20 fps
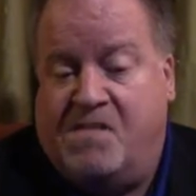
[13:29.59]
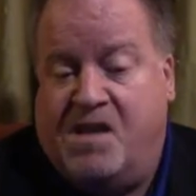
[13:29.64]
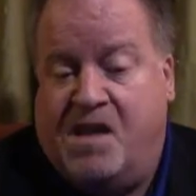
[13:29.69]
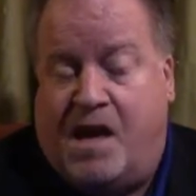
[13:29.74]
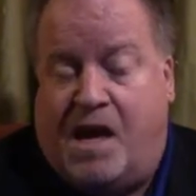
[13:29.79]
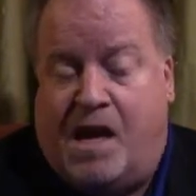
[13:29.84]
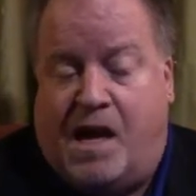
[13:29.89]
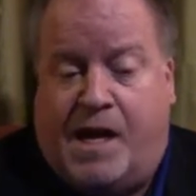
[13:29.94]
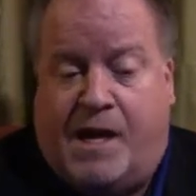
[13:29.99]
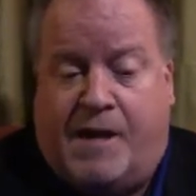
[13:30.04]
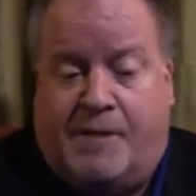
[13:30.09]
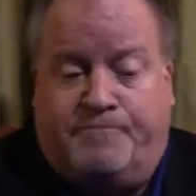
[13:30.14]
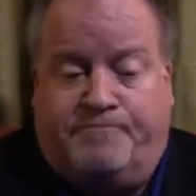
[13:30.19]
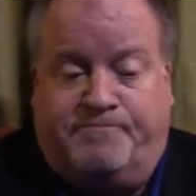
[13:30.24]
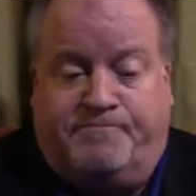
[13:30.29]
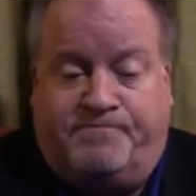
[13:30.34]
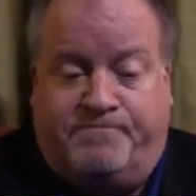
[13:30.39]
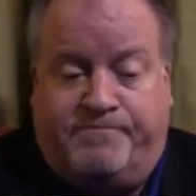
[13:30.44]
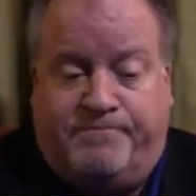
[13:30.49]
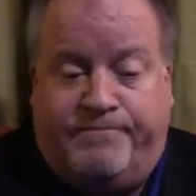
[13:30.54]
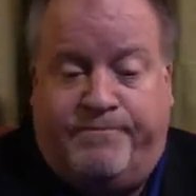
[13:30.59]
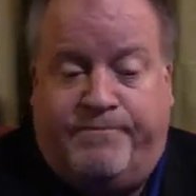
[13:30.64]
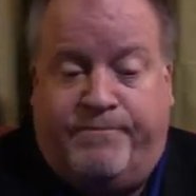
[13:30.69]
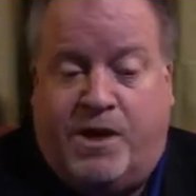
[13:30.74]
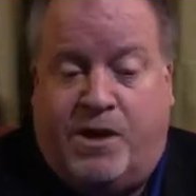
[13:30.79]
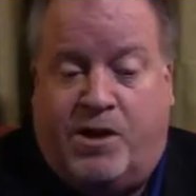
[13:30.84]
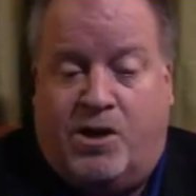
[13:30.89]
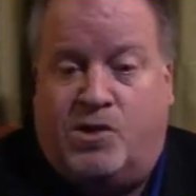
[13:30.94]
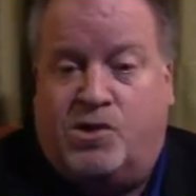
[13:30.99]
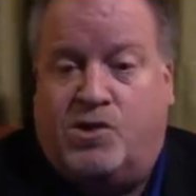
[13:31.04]

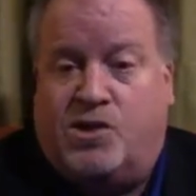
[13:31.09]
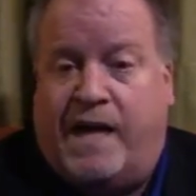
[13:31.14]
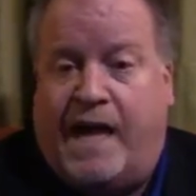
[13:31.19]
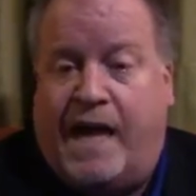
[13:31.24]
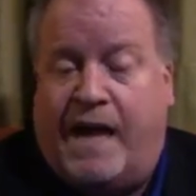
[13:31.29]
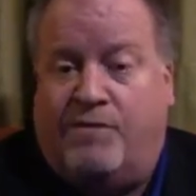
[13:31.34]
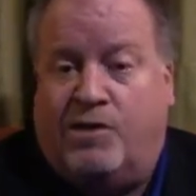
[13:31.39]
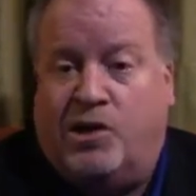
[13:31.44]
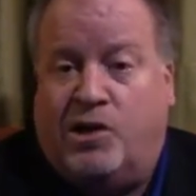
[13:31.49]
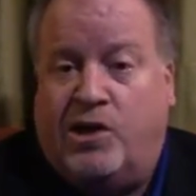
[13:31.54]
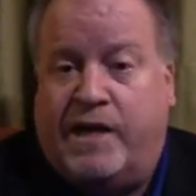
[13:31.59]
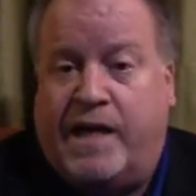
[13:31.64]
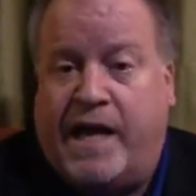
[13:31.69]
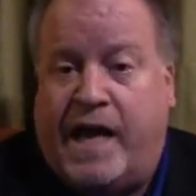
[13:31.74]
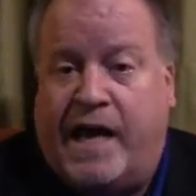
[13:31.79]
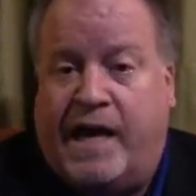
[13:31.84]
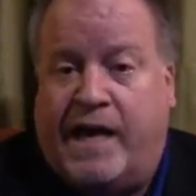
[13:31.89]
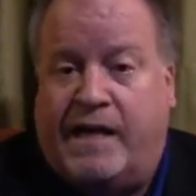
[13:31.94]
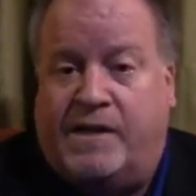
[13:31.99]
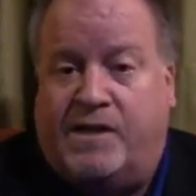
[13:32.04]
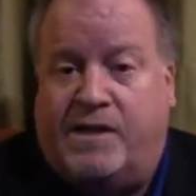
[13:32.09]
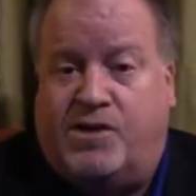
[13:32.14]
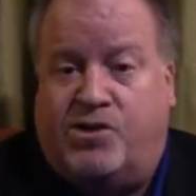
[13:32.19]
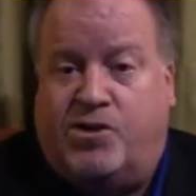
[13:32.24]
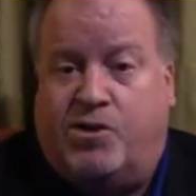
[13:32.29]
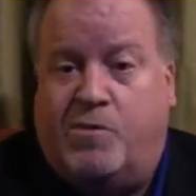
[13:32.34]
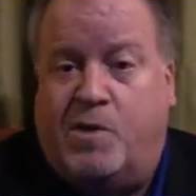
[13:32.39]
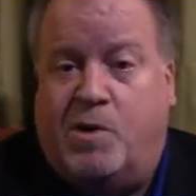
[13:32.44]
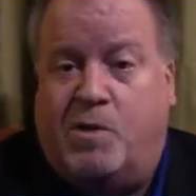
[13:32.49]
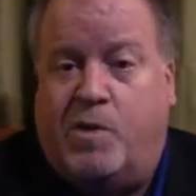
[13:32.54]
sort of have a look at it,
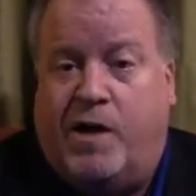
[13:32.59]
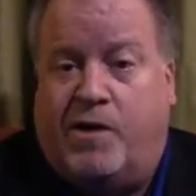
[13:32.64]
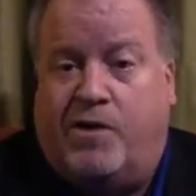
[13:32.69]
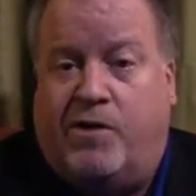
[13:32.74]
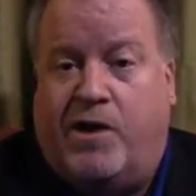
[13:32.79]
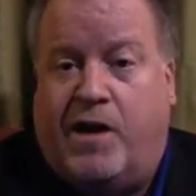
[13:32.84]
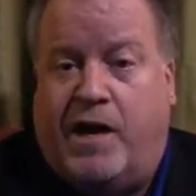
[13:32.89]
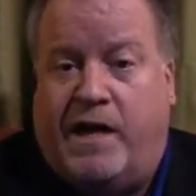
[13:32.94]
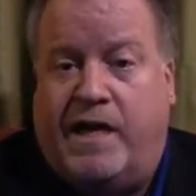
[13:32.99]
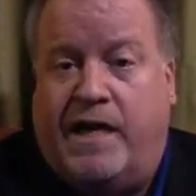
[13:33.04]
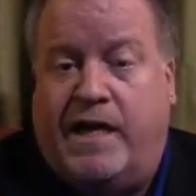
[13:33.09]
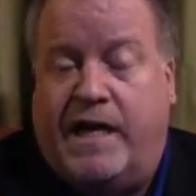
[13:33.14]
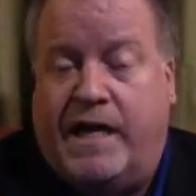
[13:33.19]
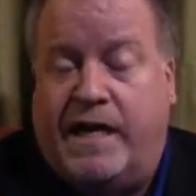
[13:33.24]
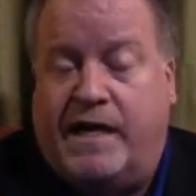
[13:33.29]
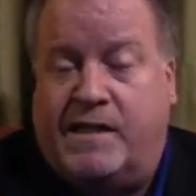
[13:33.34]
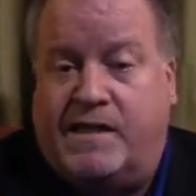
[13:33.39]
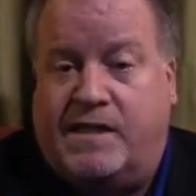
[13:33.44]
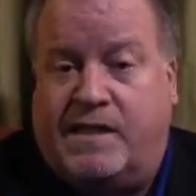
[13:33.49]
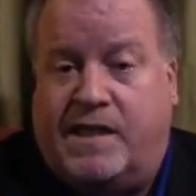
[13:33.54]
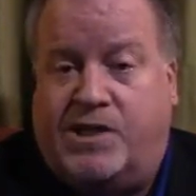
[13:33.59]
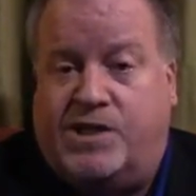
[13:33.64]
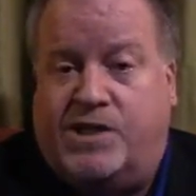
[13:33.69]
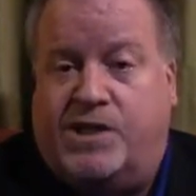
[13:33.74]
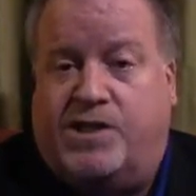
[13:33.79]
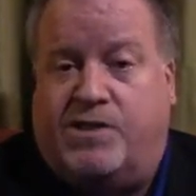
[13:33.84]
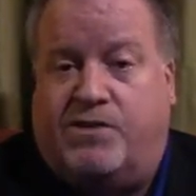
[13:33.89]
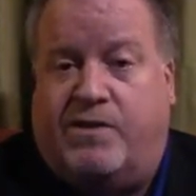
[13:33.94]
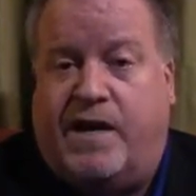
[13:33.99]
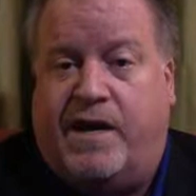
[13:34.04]
determine whether or not you needed
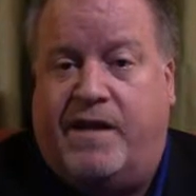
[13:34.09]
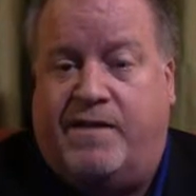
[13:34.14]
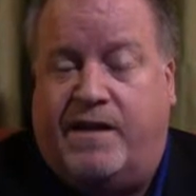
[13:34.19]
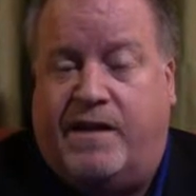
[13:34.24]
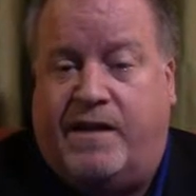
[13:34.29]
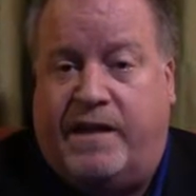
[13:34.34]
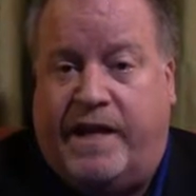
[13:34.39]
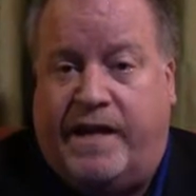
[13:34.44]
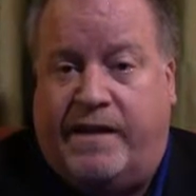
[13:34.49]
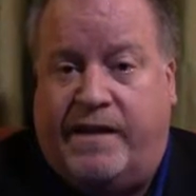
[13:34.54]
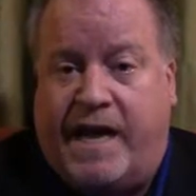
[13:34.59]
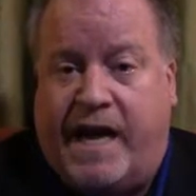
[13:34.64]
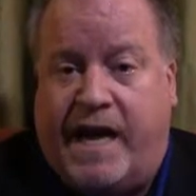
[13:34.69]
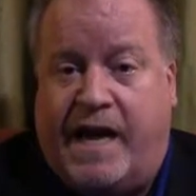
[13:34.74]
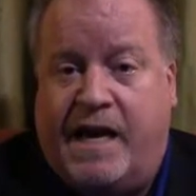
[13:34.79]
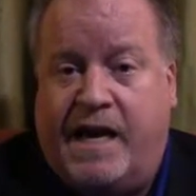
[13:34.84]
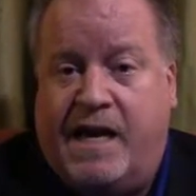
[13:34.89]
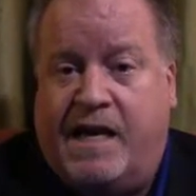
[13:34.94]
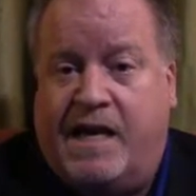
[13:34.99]
stitches or anything like that.